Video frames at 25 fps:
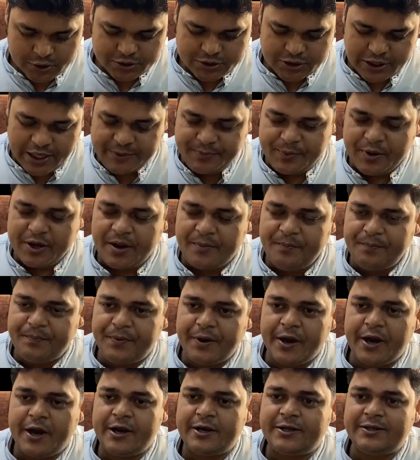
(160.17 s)
Let me
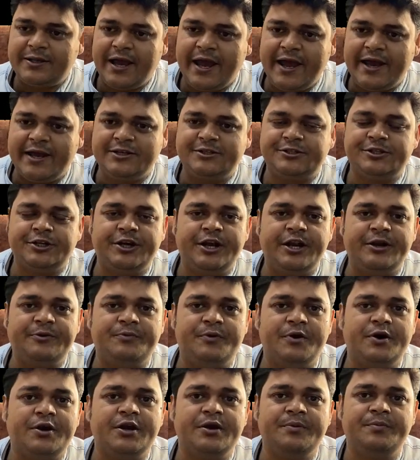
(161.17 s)
compare the Azure
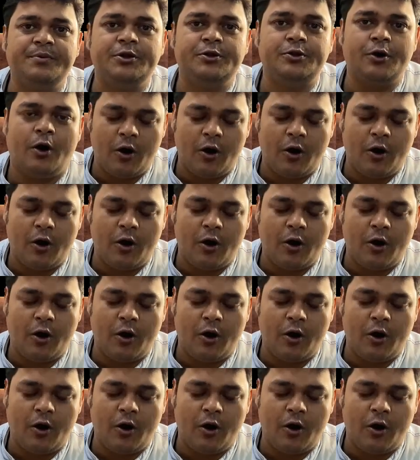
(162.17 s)
networking with